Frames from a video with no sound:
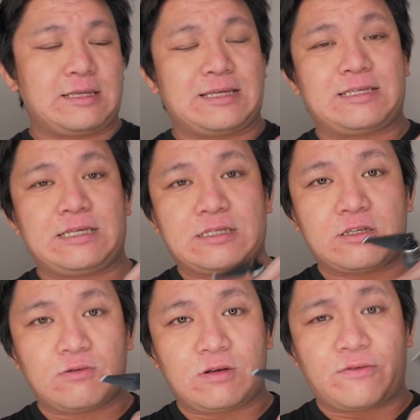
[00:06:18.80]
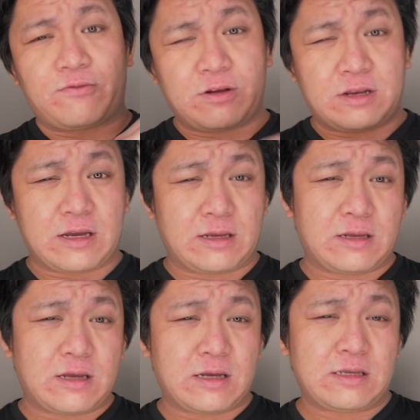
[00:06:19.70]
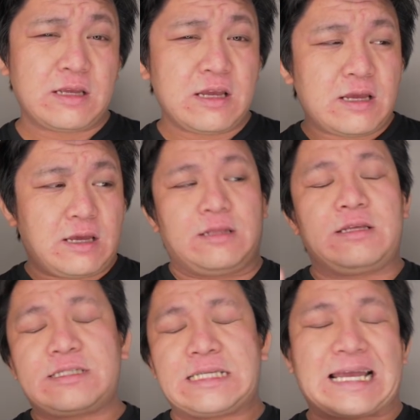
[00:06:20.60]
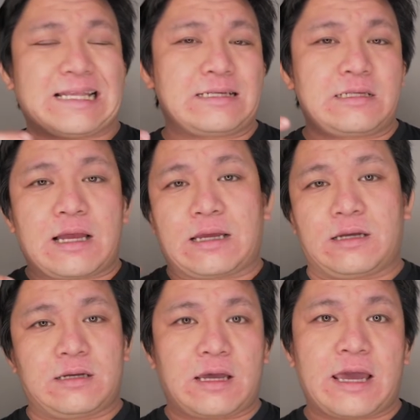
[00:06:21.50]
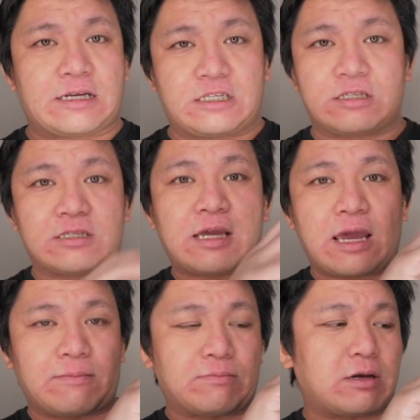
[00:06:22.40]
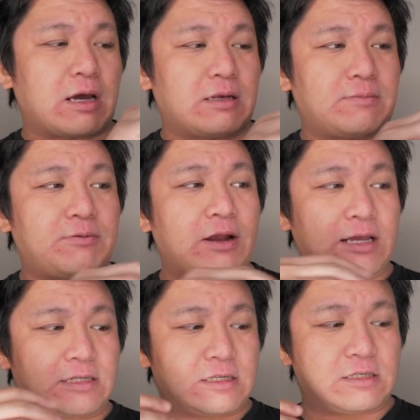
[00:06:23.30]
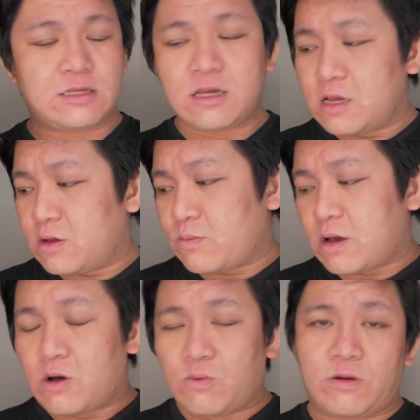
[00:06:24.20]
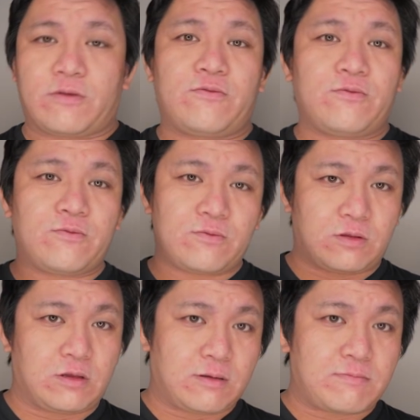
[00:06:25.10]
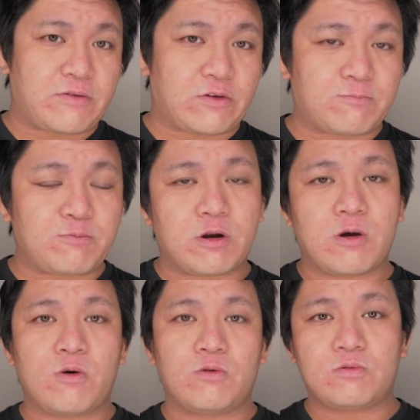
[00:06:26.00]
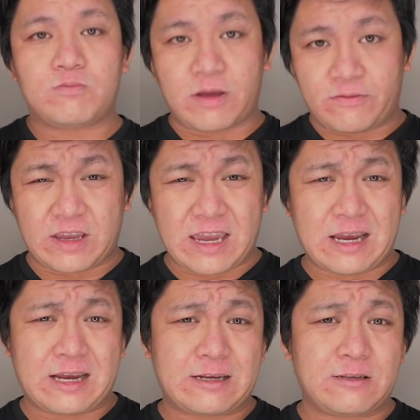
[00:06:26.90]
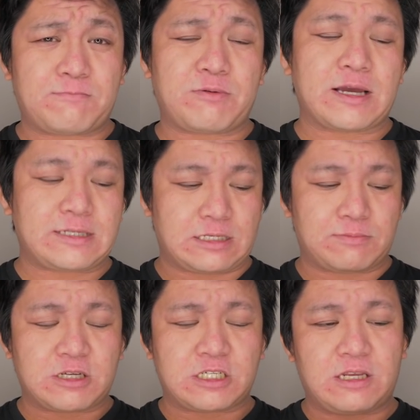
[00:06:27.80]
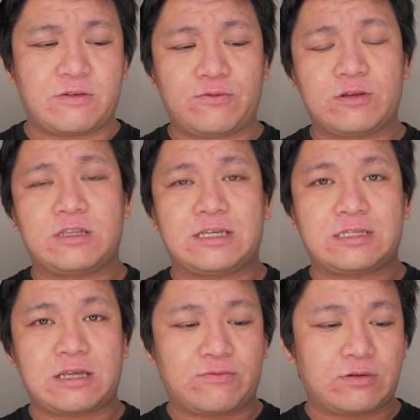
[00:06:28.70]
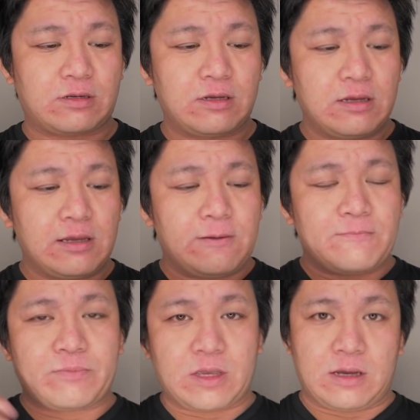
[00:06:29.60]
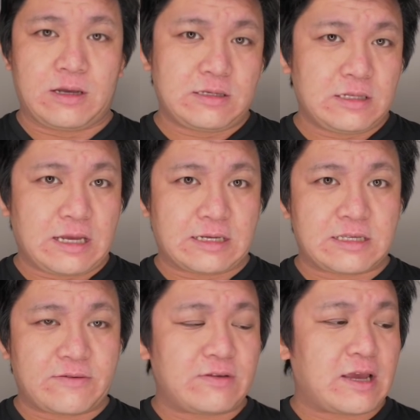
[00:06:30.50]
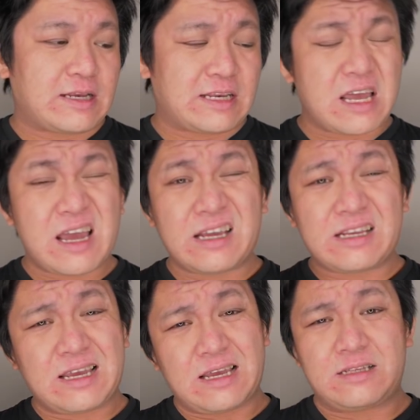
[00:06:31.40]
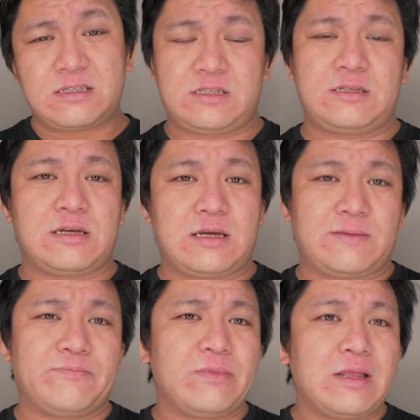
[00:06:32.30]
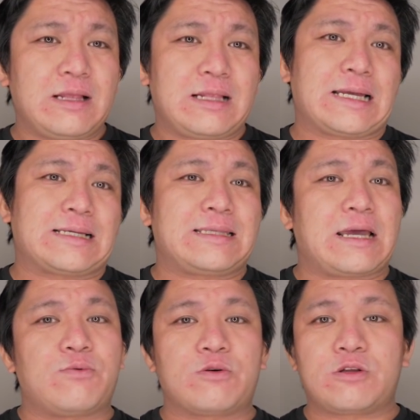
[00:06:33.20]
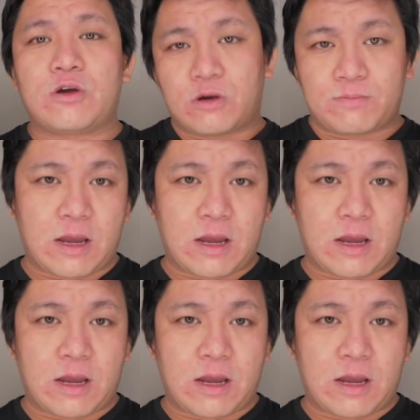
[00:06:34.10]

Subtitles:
this is only $399, and that is like action cam kind of prices. Well, with the Mavic Pro, Mavic Air, the price is much different. It's like $799, and like that would hurt